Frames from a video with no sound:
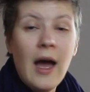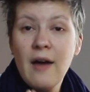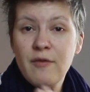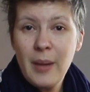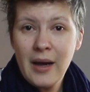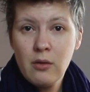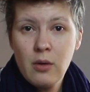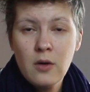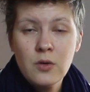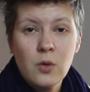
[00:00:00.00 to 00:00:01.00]
have
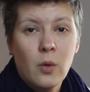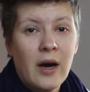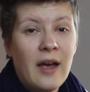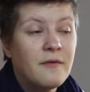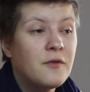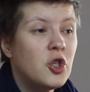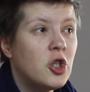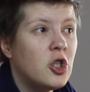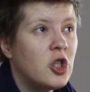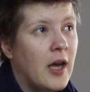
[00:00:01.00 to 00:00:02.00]
backgrounds or have
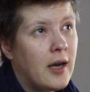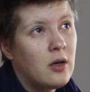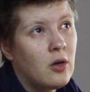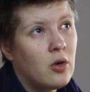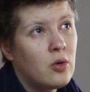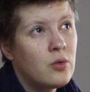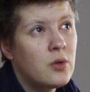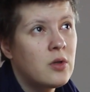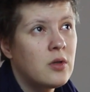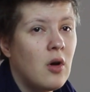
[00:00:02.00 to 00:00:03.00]

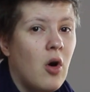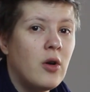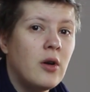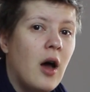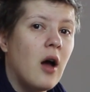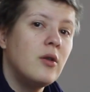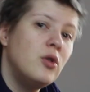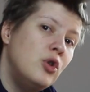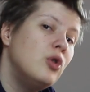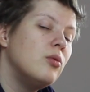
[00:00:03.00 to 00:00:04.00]
shadows on
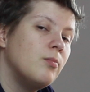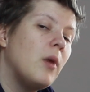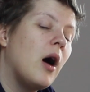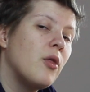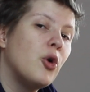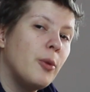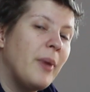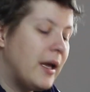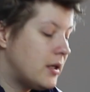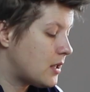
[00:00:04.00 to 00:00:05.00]
other
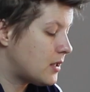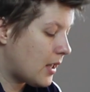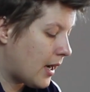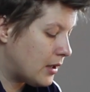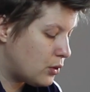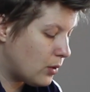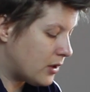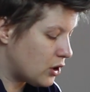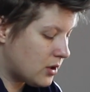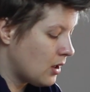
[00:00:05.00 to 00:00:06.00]
paintings that I do. I
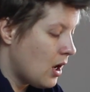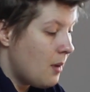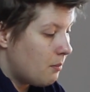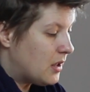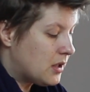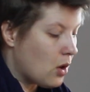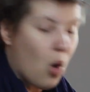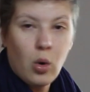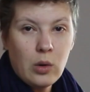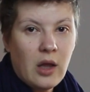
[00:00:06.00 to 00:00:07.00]
just mix the
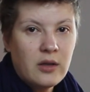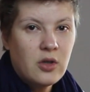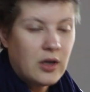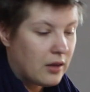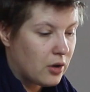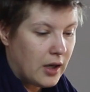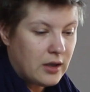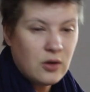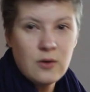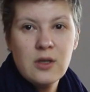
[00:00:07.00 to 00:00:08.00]
whole lot together
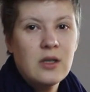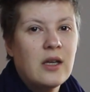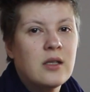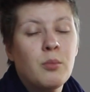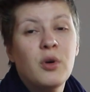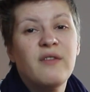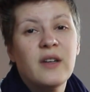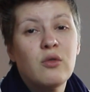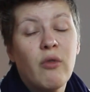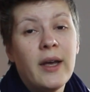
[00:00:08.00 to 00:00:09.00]
and use it as a
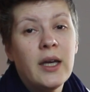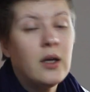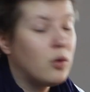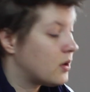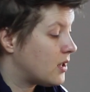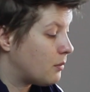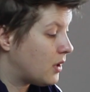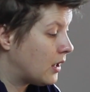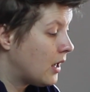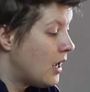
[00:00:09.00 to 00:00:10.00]
perfect gray or
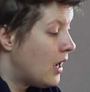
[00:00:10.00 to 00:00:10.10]
something.